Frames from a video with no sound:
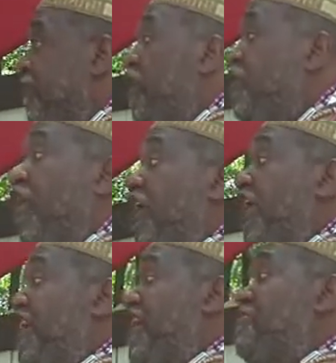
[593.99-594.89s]
Now, there aren't
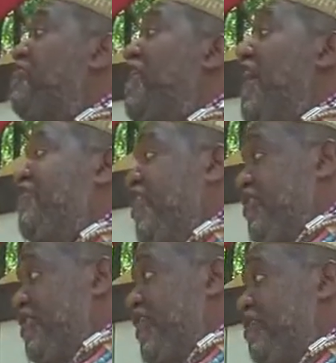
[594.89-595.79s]
any demon rats
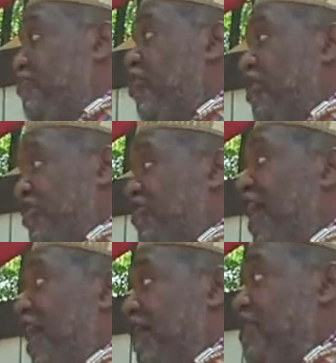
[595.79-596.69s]
here in
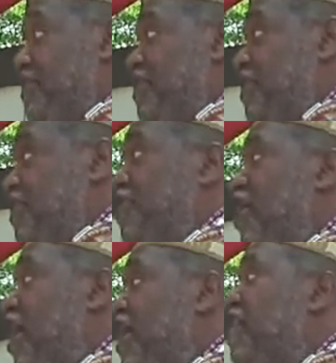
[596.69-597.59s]
Morelandshire. There
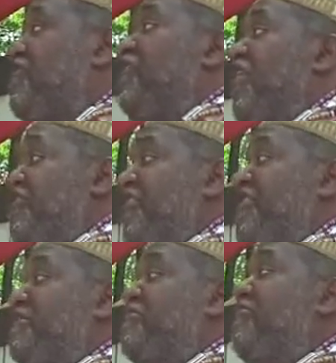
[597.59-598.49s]
aren't. If you want to see a
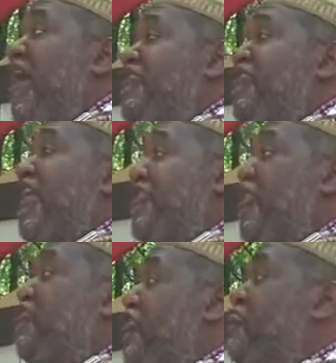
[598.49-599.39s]
demon rat, you got to
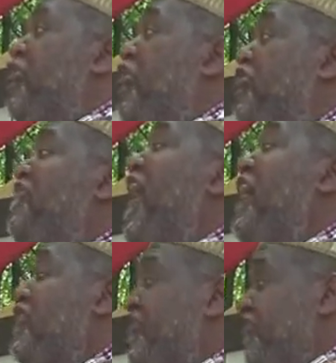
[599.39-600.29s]
go to the Burg of
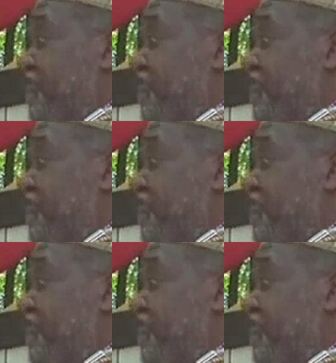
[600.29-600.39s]
Harris.